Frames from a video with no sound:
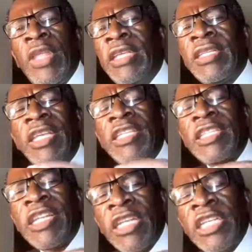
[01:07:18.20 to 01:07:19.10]
It's
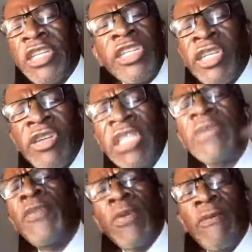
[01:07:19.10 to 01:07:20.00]

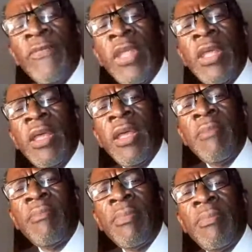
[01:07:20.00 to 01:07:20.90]
disgraceful.
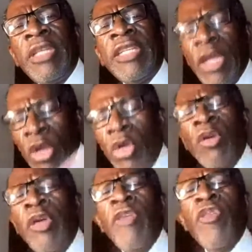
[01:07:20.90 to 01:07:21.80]
Mr.
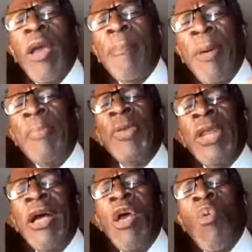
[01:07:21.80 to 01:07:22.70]
Lungu, if you are
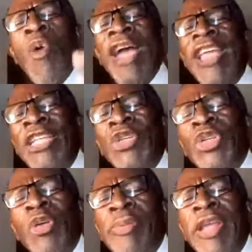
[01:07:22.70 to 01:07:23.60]
popular, why
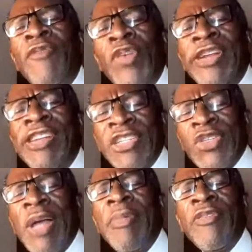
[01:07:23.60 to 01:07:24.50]
should you bring foreigners
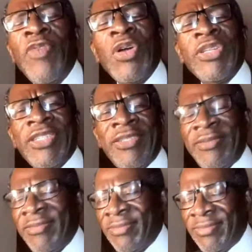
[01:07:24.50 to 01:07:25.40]
to come and vote?
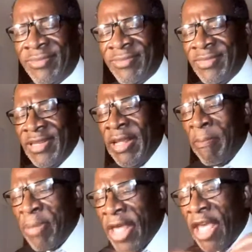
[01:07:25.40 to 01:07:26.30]

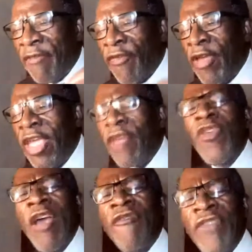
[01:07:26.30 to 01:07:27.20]
PF, if
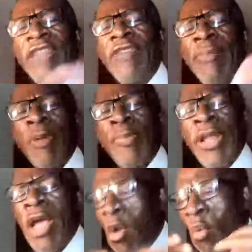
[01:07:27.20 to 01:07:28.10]
you are very, very
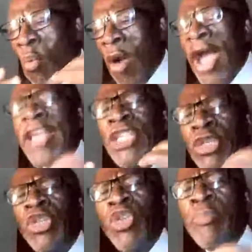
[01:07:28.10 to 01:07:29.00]
popular, why
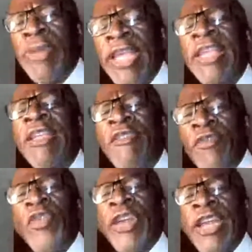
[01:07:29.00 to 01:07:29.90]
should you bring
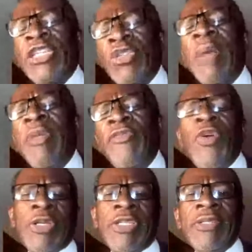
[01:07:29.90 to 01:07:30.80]
foreigners to come and
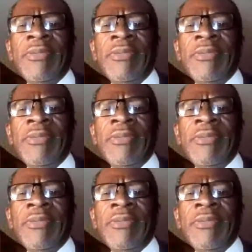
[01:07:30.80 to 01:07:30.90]
vote?